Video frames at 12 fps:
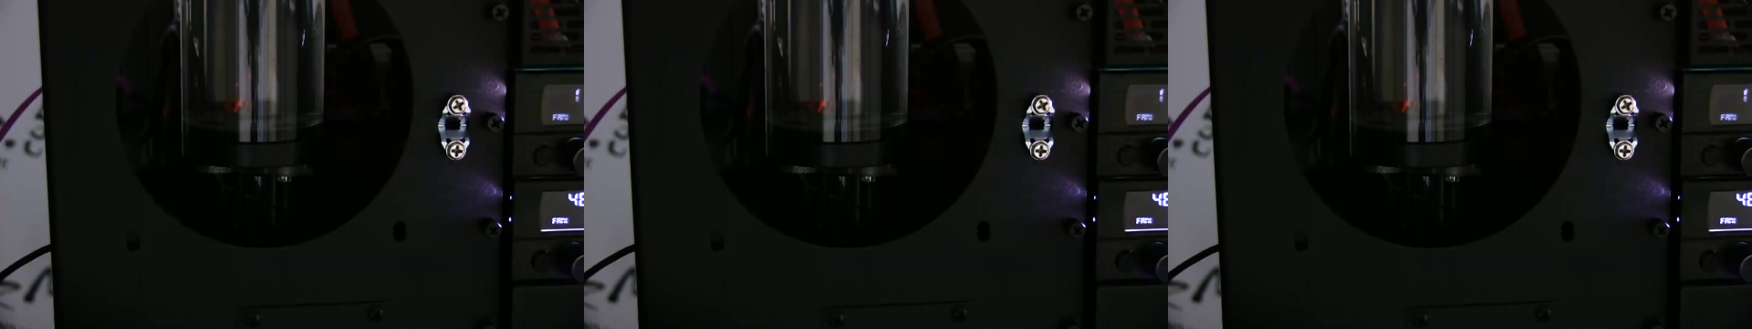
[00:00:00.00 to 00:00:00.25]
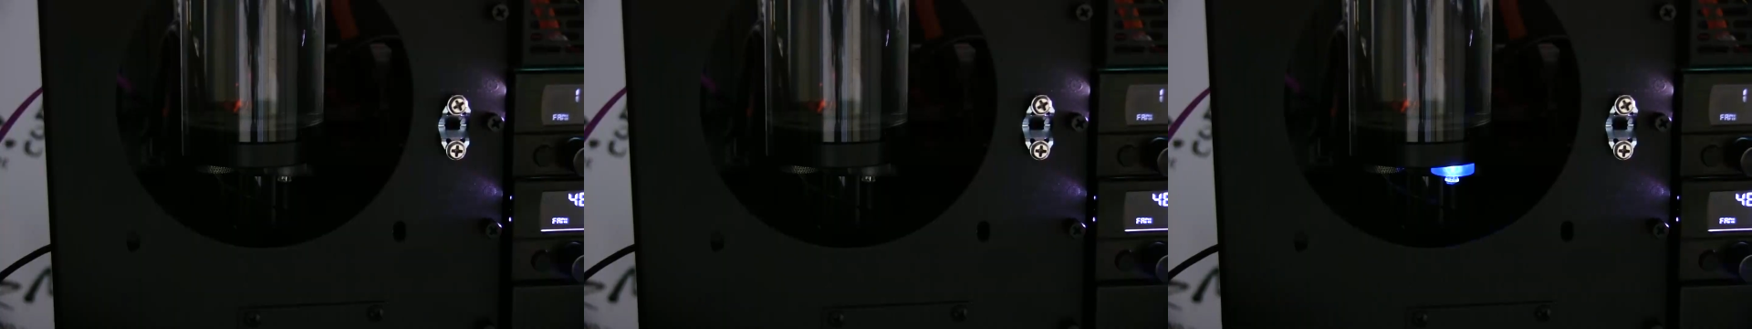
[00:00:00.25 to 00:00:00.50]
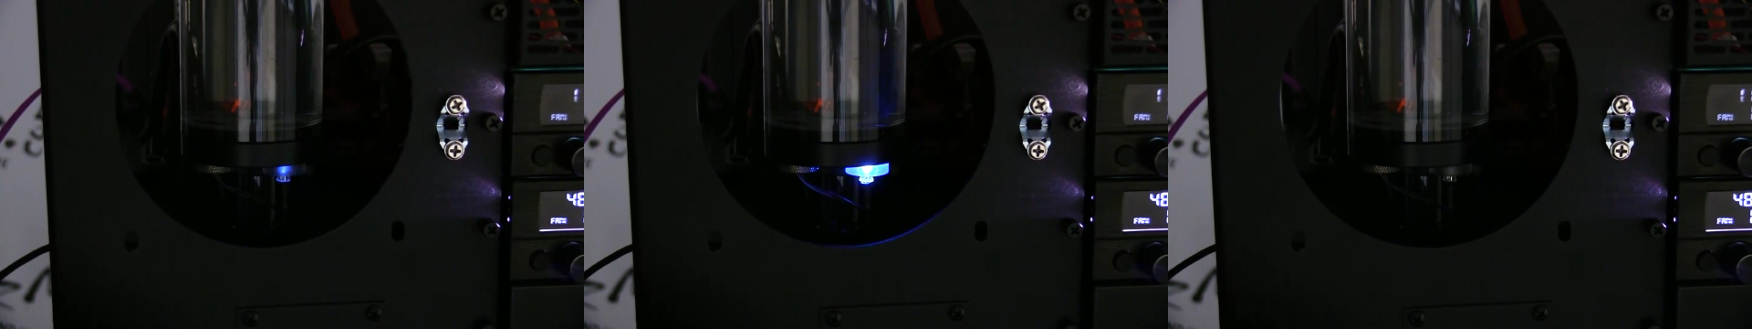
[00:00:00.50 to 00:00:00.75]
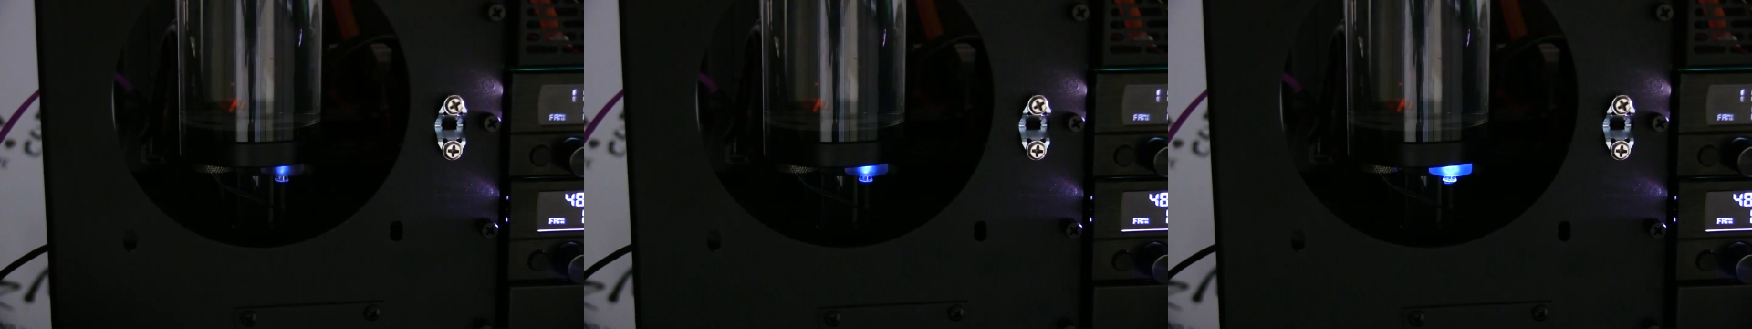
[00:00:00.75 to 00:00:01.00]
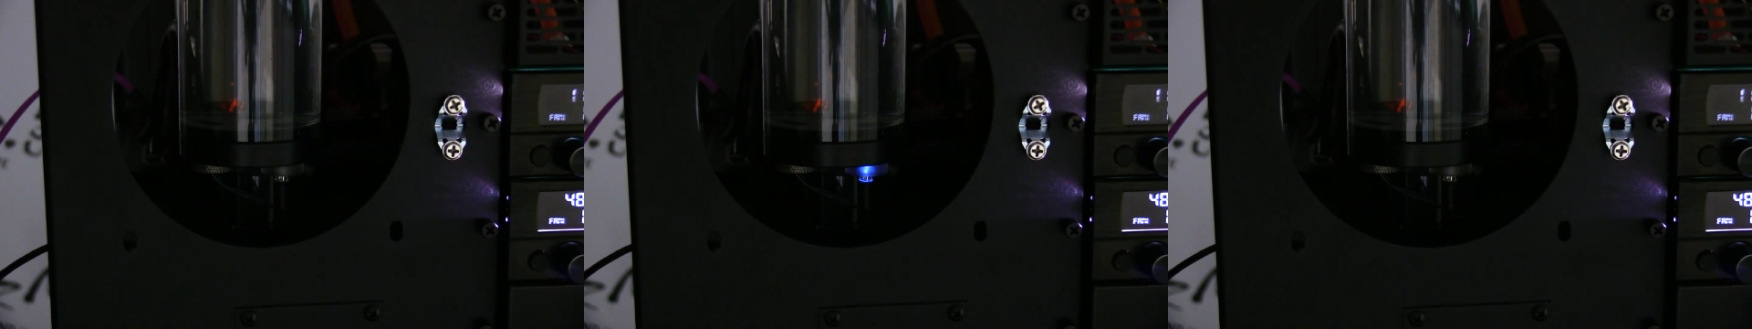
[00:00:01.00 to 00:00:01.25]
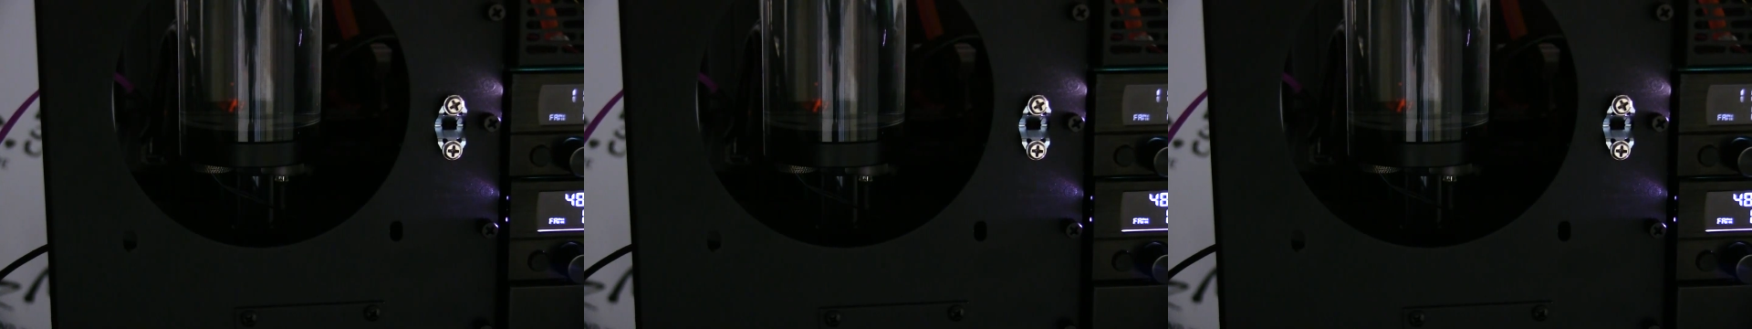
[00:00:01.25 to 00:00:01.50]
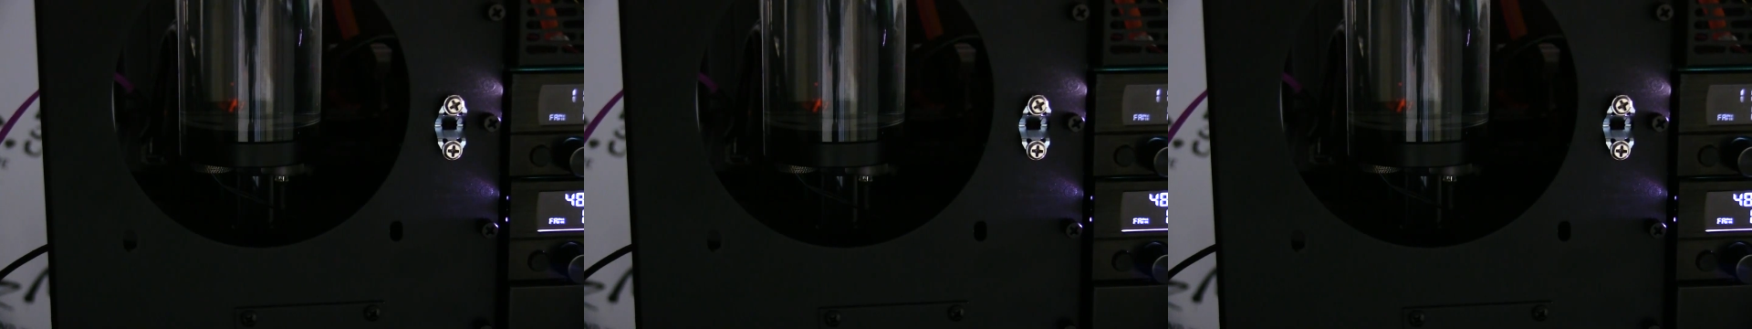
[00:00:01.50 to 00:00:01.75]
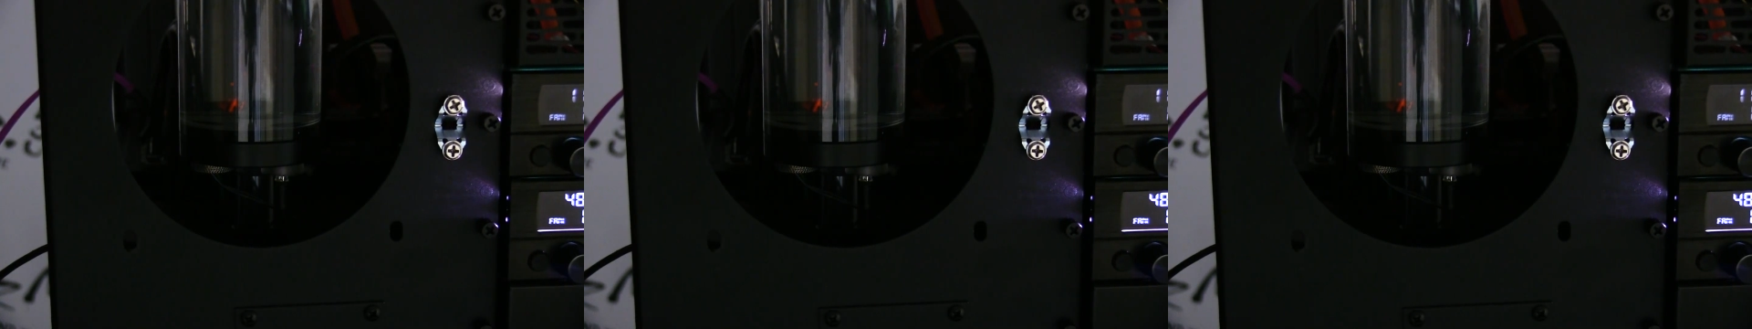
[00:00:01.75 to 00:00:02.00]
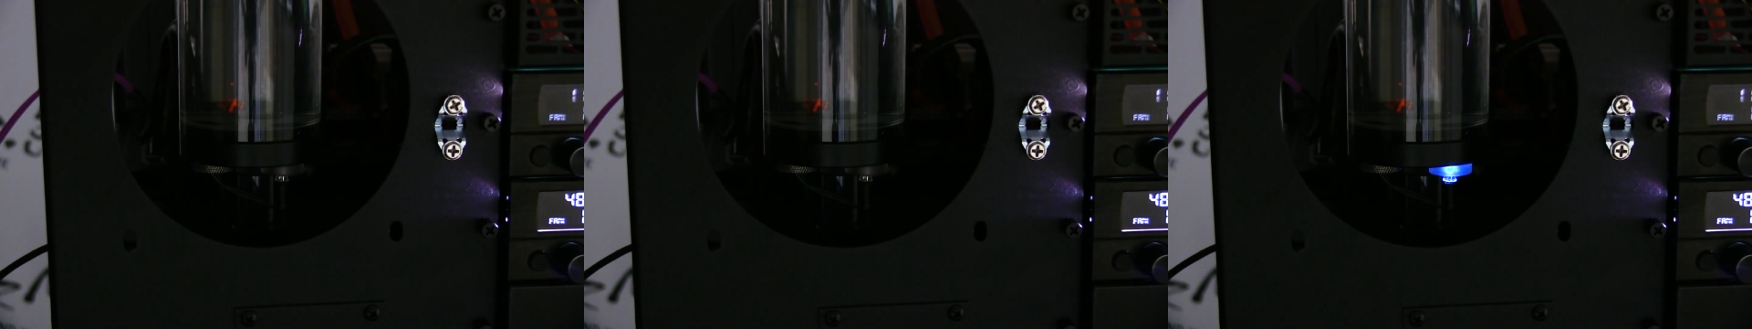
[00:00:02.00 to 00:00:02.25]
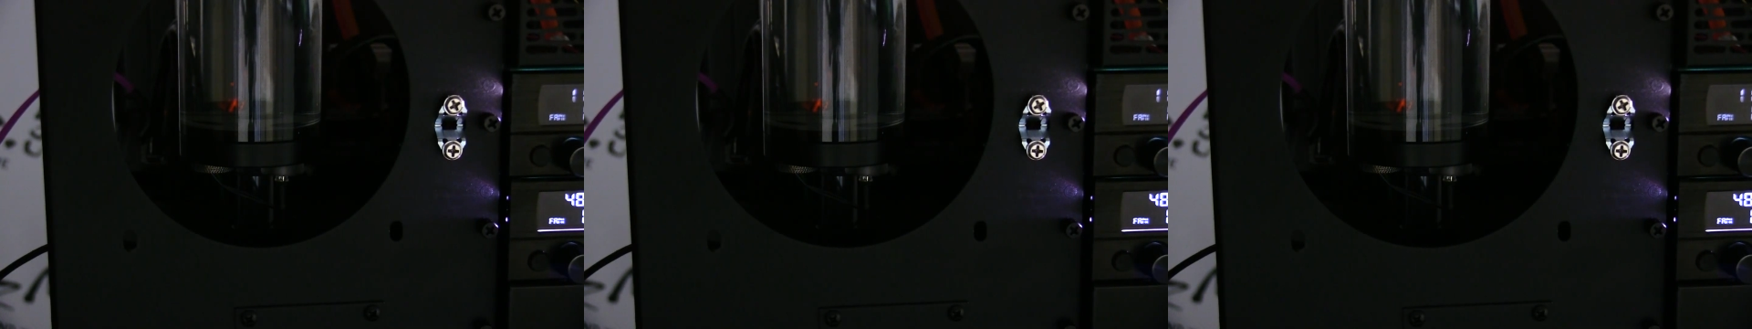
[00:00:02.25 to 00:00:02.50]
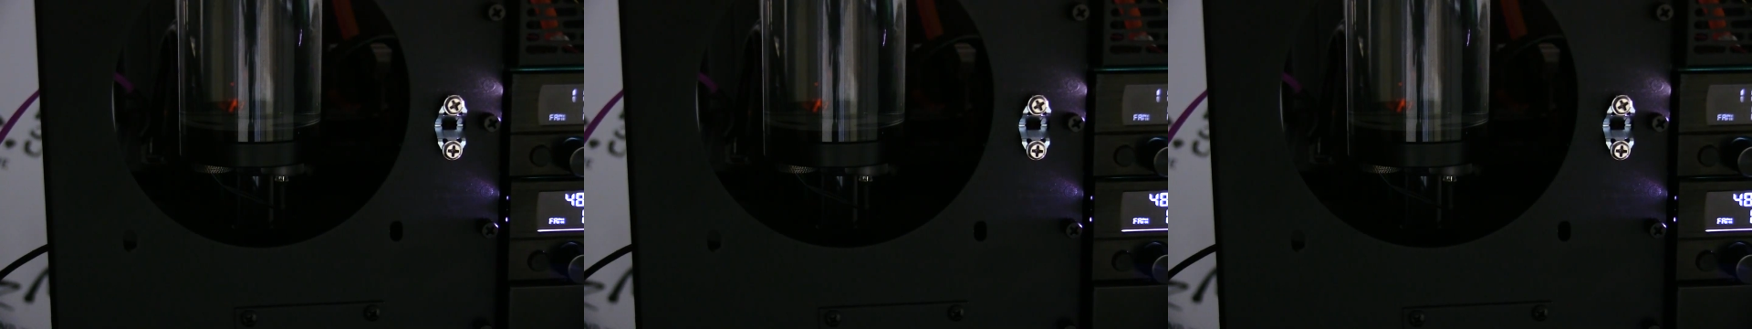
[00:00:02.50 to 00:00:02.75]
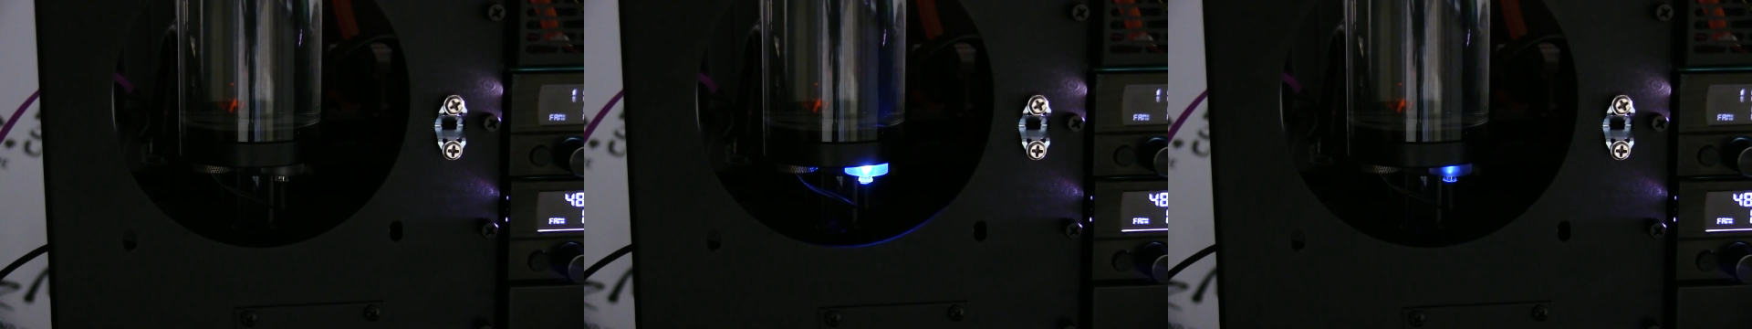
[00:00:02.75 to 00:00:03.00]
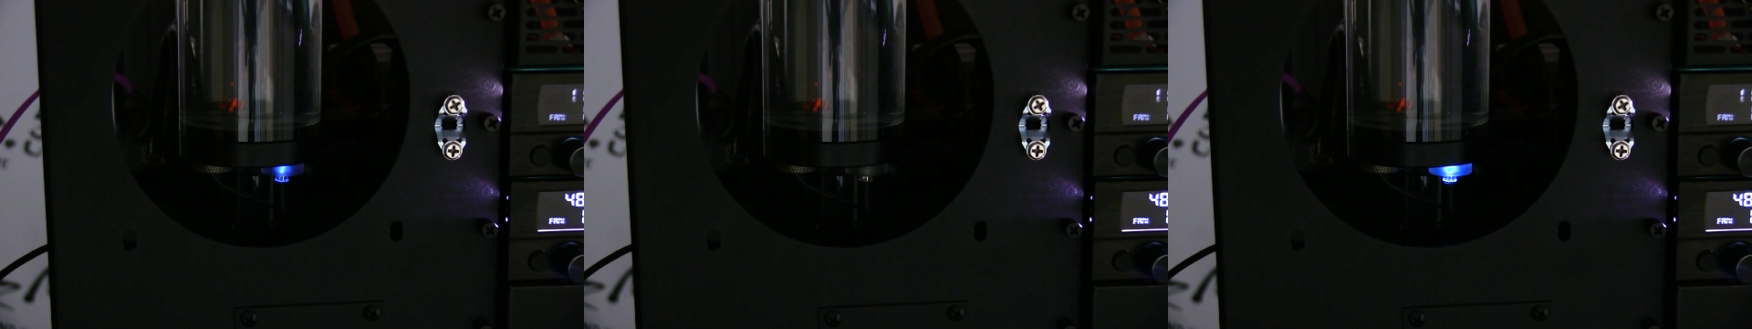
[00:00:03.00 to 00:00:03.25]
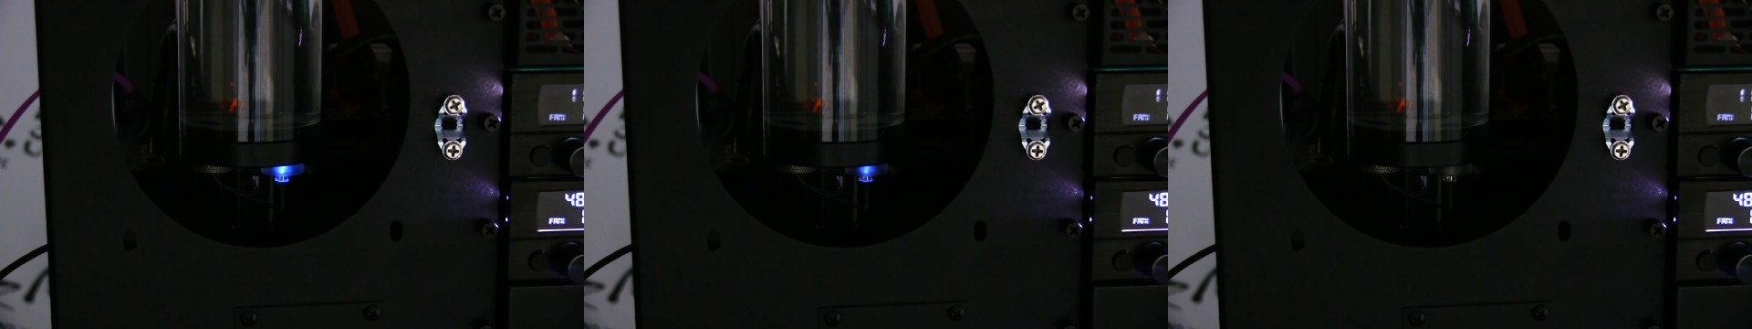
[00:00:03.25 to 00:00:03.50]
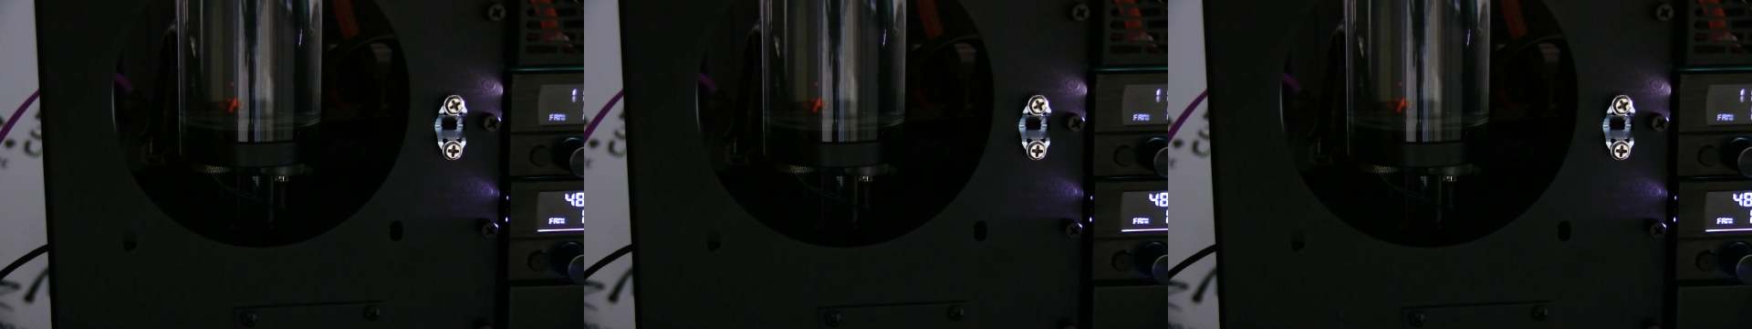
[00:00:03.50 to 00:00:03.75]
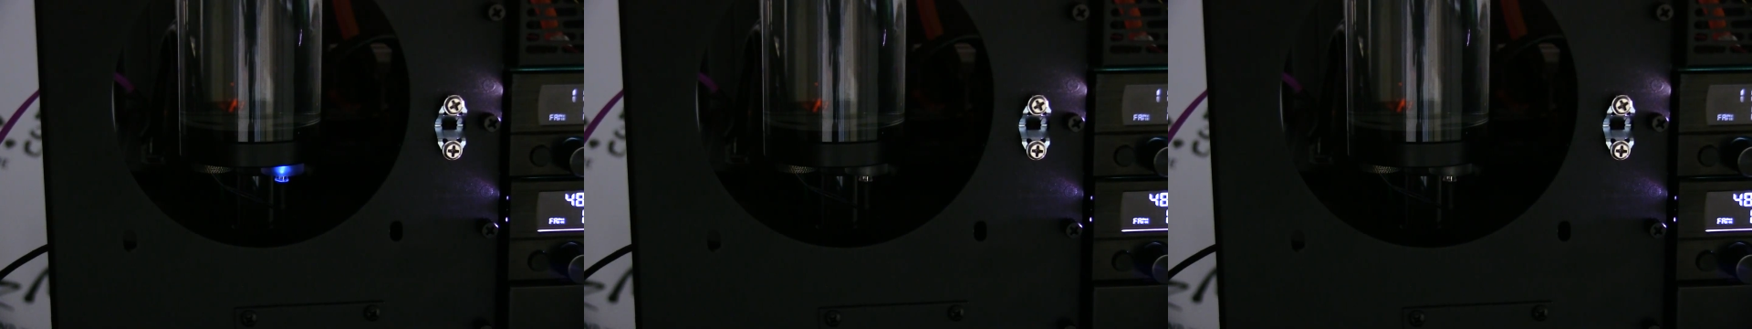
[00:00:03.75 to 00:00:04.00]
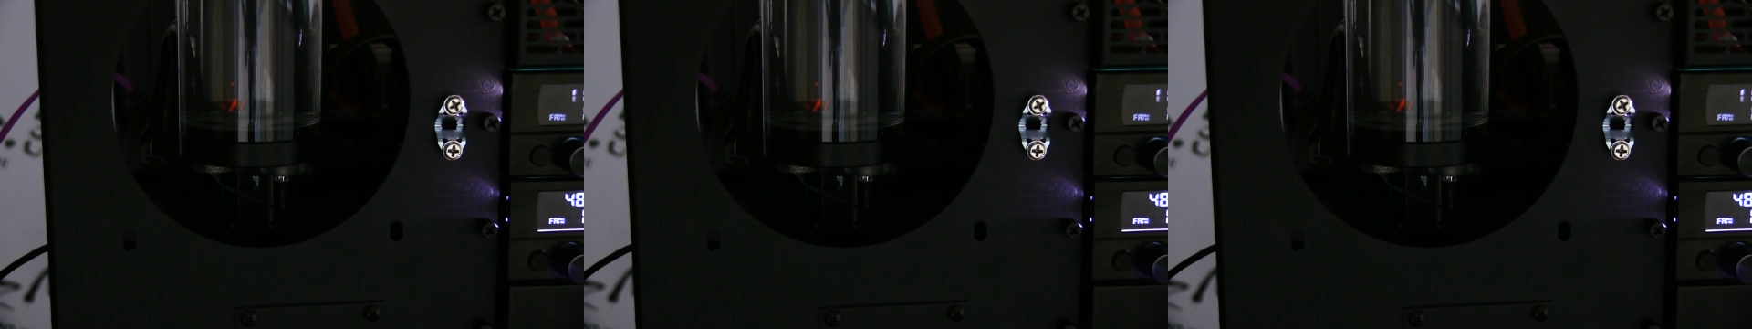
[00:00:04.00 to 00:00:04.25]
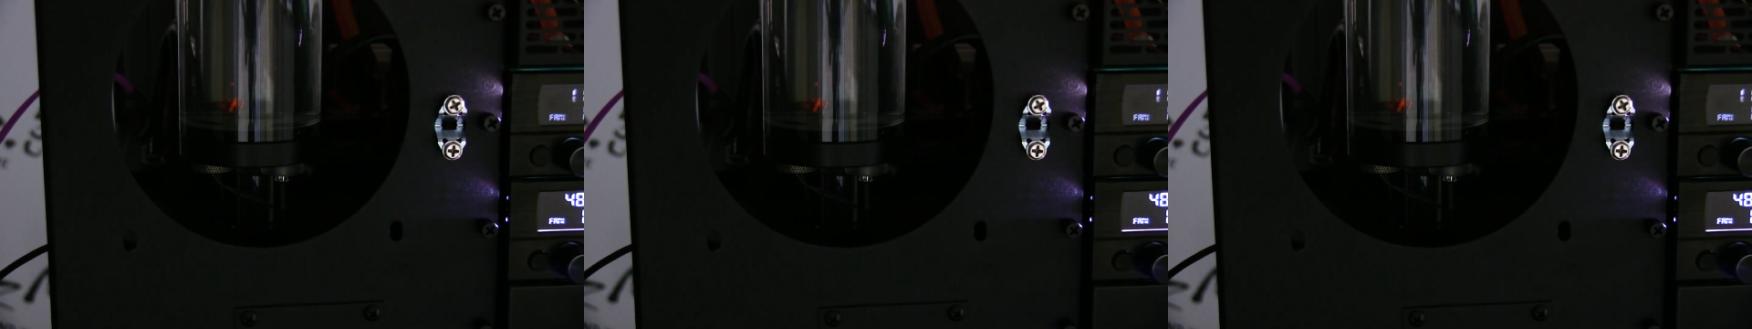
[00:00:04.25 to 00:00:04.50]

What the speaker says: No face is visible, so there are no lips to read.